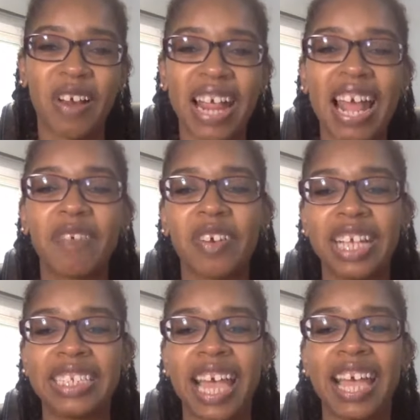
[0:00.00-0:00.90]
All right, have a
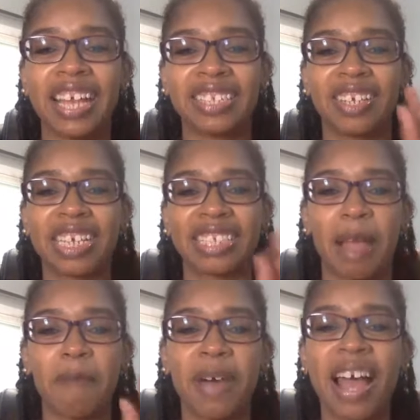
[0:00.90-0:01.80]
great day, and I'll see you all next
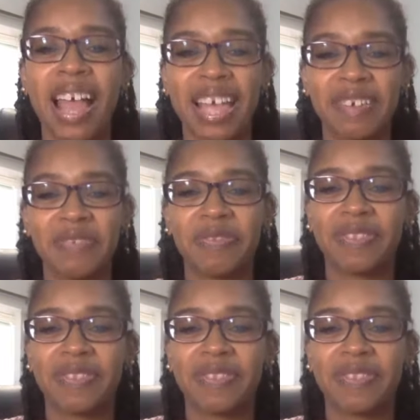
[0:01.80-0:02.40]
time. Bye.